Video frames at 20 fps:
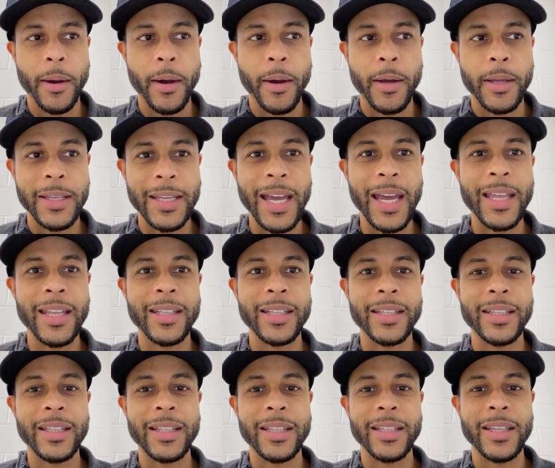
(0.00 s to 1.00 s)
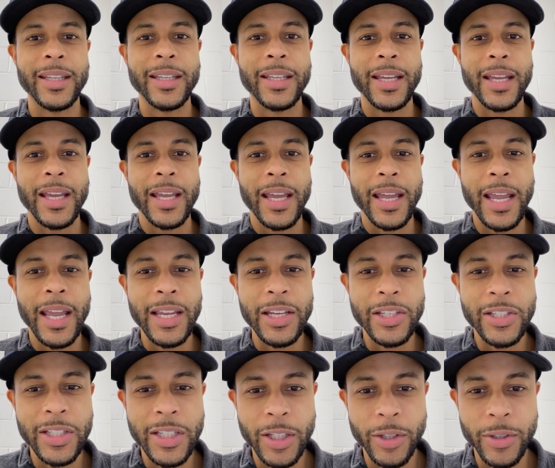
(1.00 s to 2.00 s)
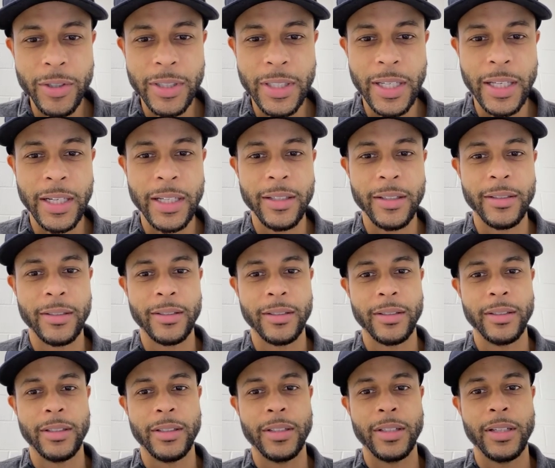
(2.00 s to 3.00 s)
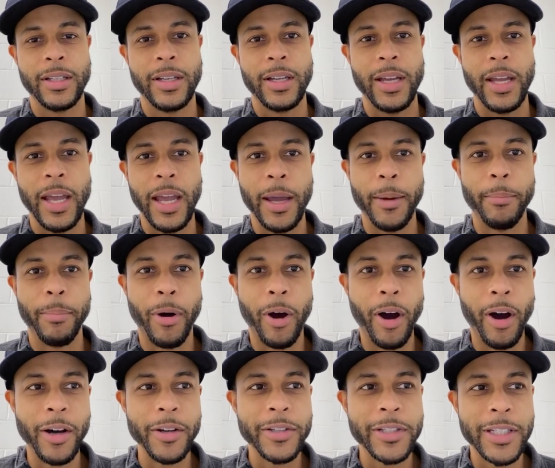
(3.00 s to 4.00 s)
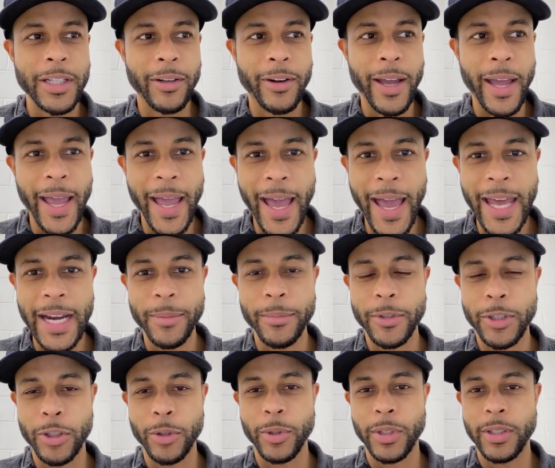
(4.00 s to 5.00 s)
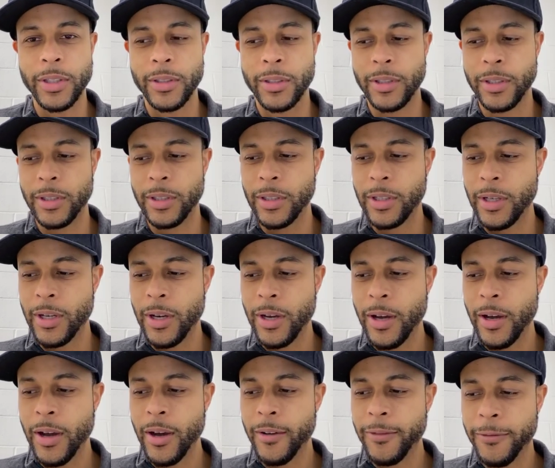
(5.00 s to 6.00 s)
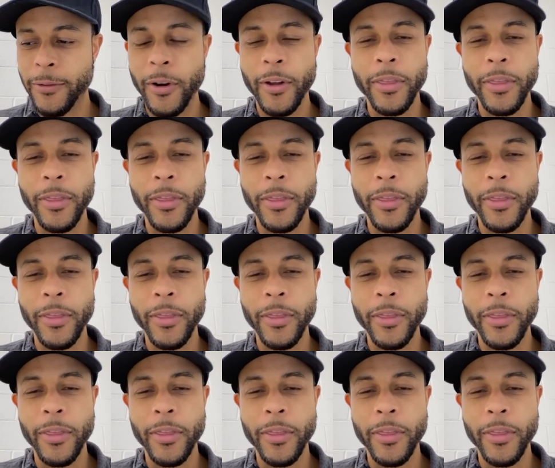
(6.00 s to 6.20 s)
Yet he still did it, and Paul still had him do it for